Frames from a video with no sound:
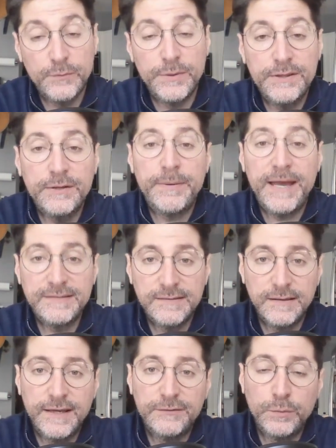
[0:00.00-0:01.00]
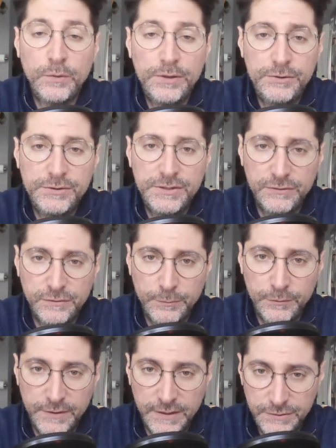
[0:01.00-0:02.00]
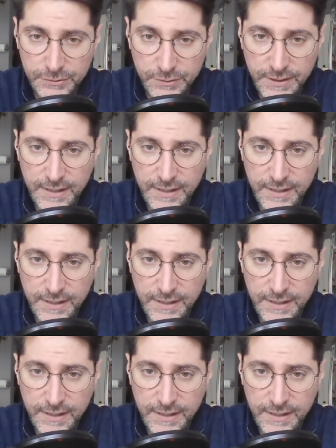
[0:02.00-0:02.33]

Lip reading: we look past the last 100 years of movie history